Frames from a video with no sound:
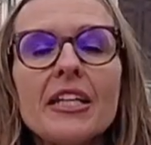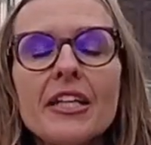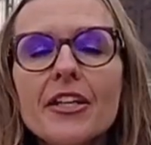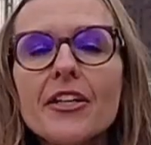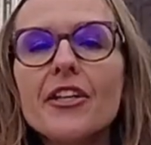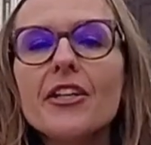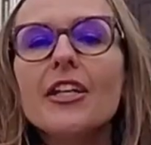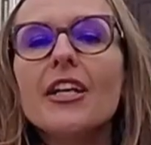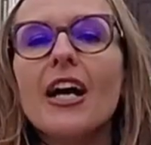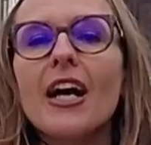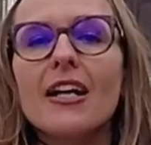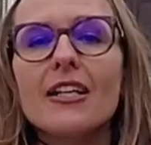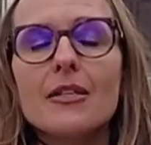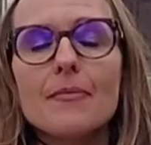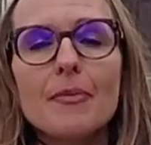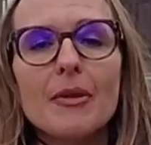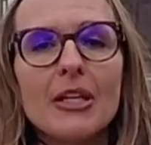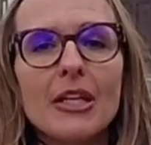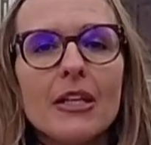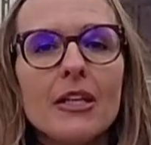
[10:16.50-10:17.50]
Here, at
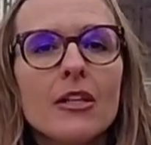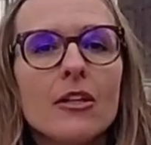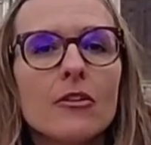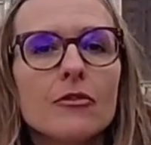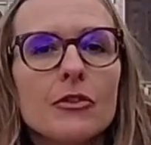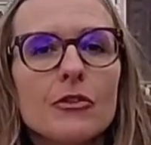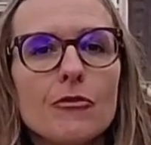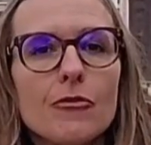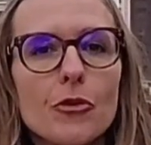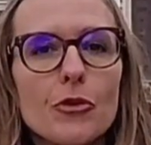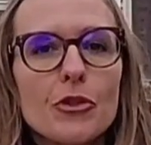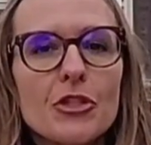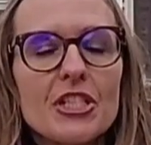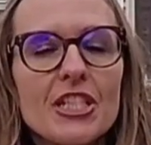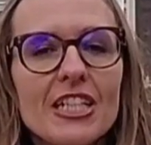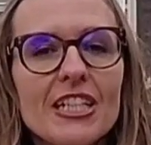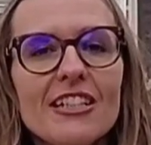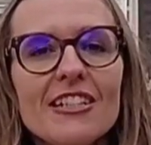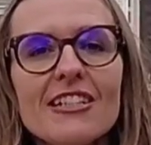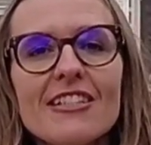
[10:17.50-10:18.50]
the beginning of the
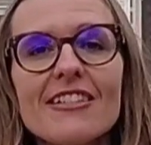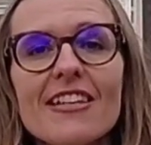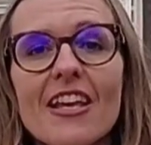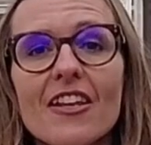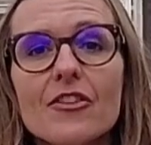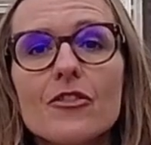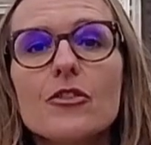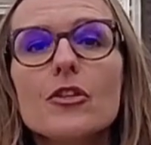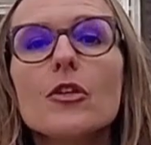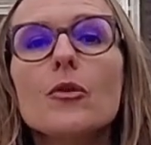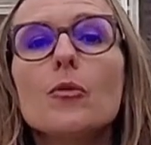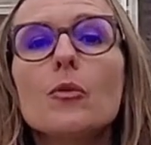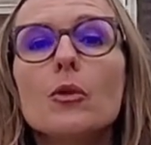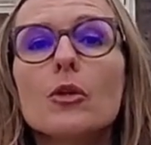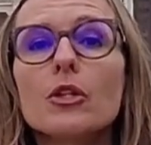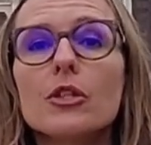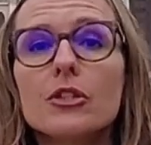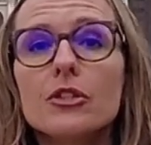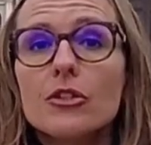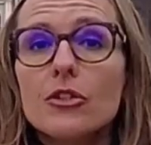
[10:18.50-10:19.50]
14th century,
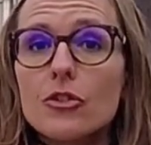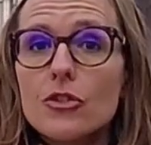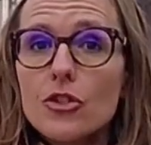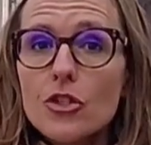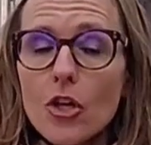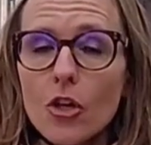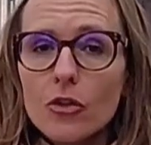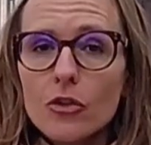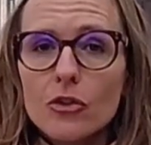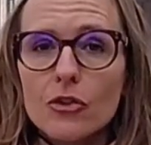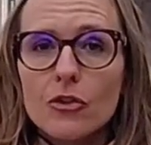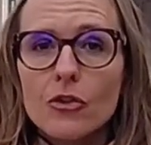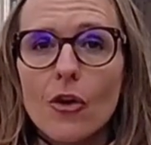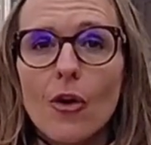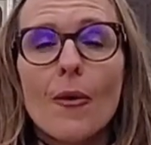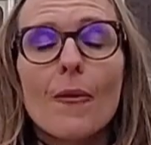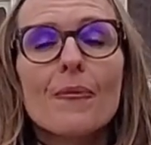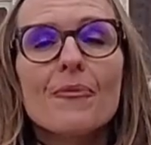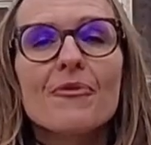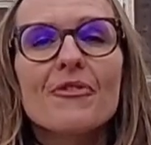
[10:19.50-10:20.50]
worked
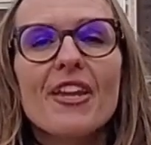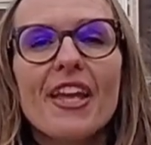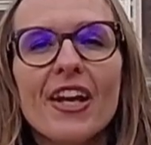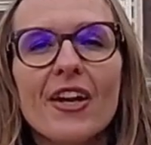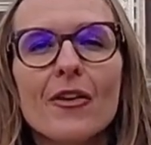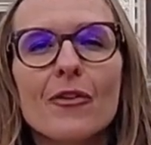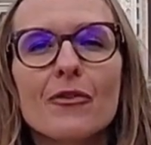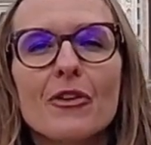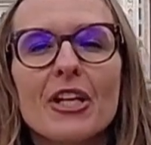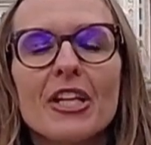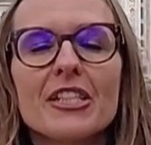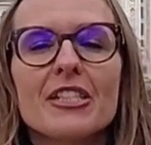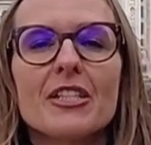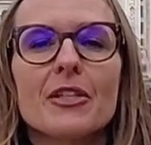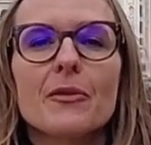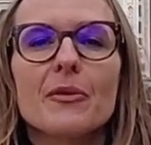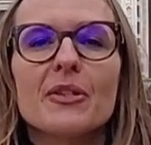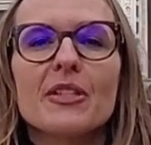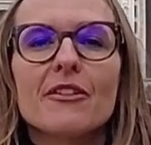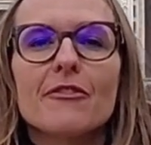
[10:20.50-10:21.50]
Giotto,
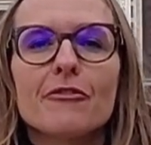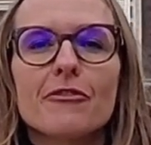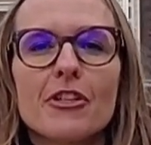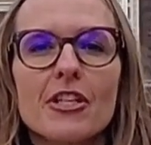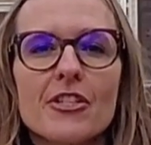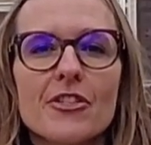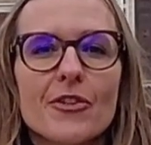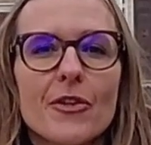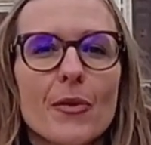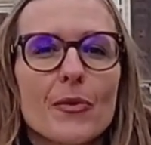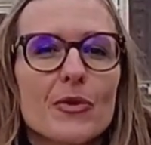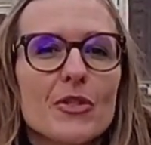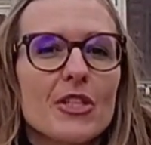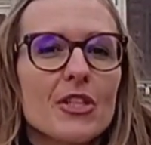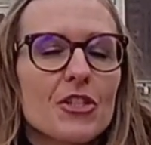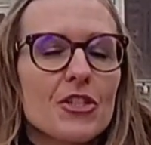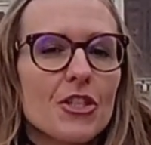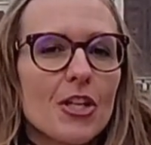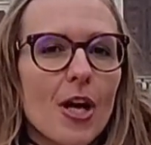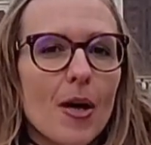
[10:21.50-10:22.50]
decorating with the frescoes
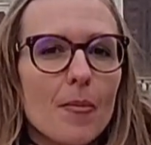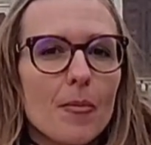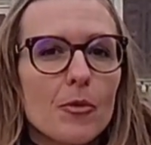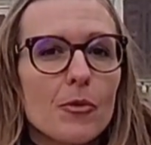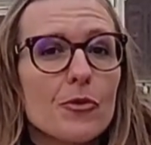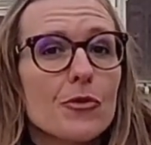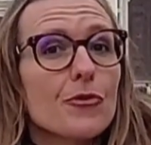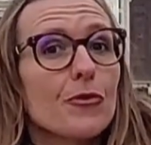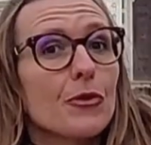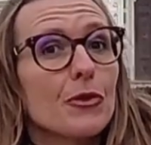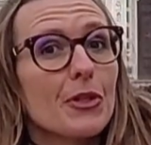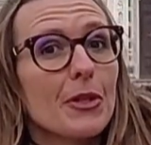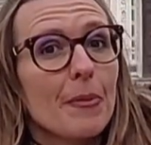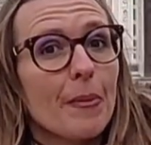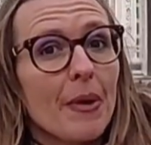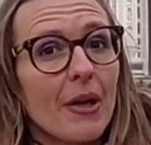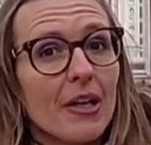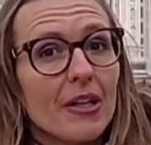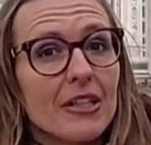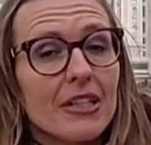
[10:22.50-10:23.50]
the chapels for the
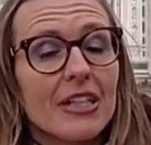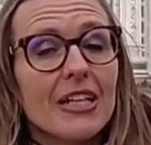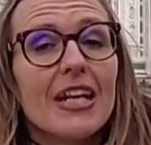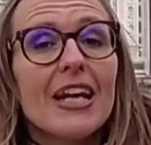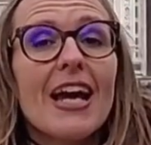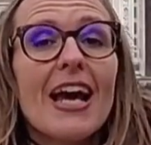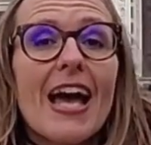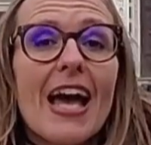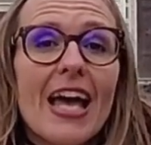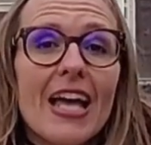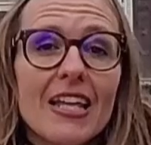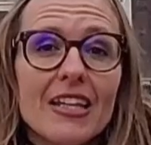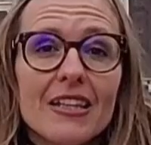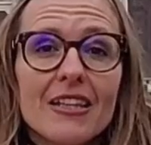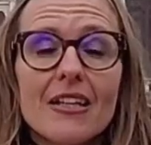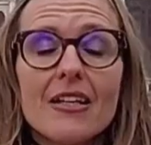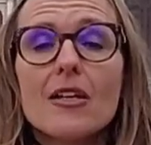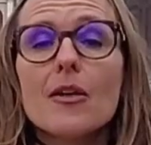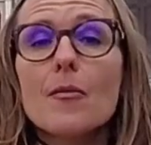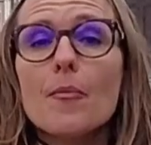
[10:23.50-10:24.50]
Bardi
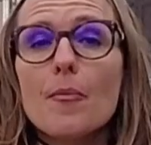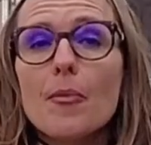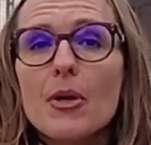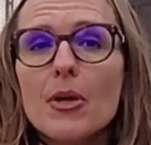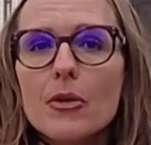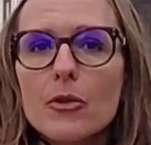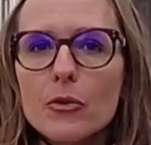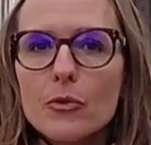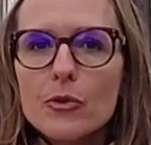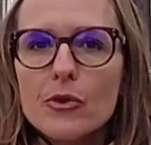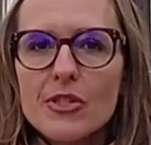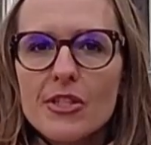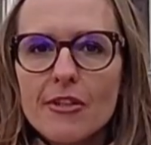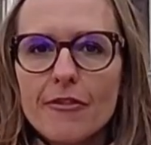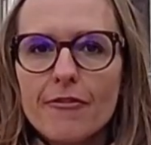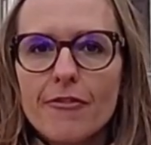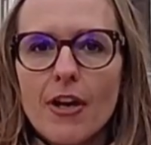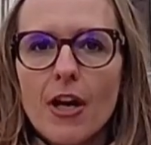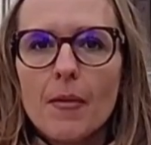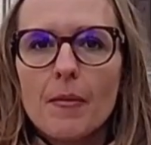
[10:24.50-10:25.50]
and the
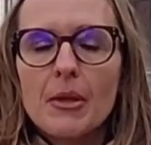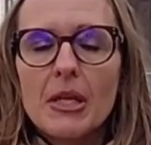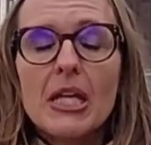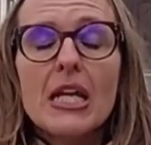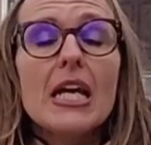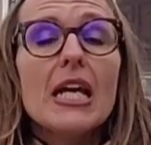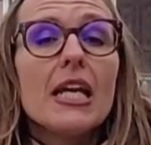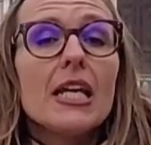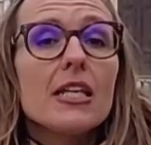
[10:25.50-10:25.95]
Peruzzi family.